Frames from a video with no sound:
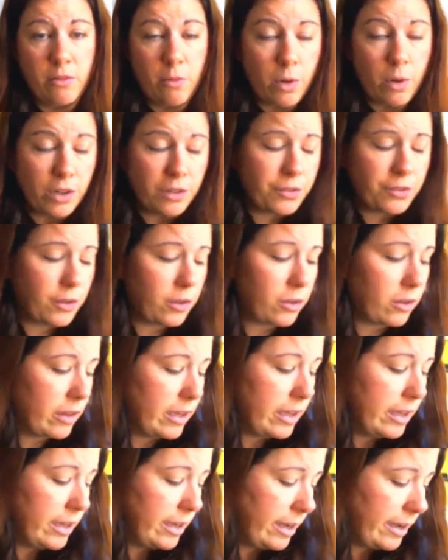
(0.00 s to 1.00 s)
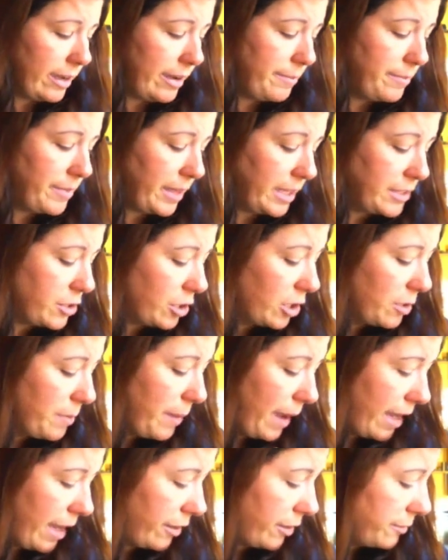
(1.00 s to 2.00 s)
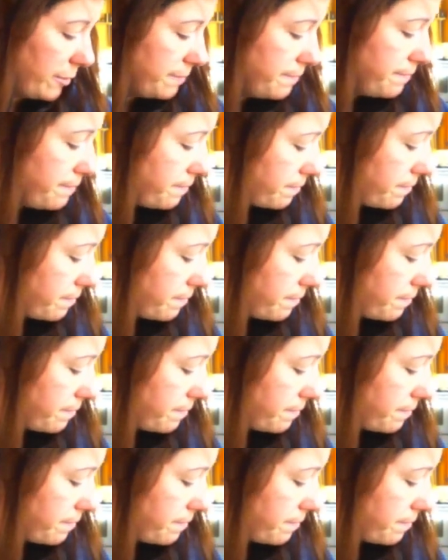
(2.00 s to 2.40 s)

wonderful. That's her pattern.